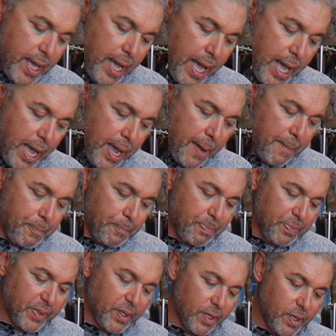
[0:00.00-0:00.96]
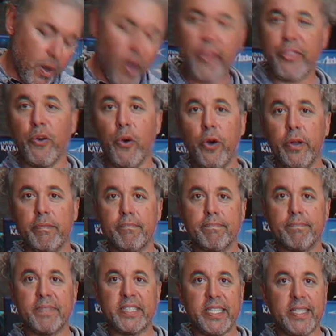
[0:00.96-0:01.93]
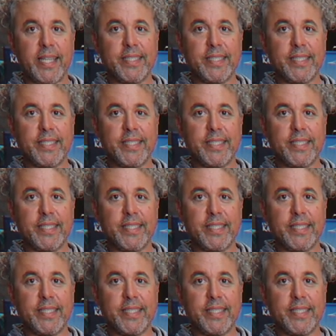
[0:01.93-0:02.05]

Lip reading: I thought, gee,